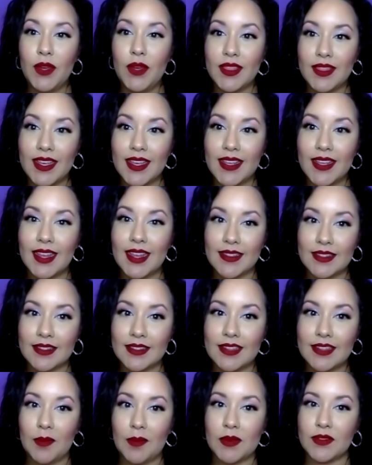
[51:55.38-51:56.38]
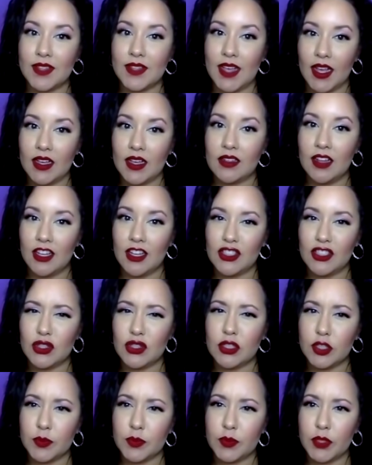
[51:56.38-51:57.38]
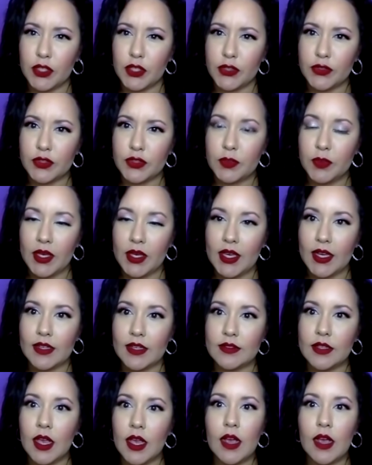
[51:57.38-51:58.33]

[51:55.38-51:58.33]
think that's a type of psychological abuse, because,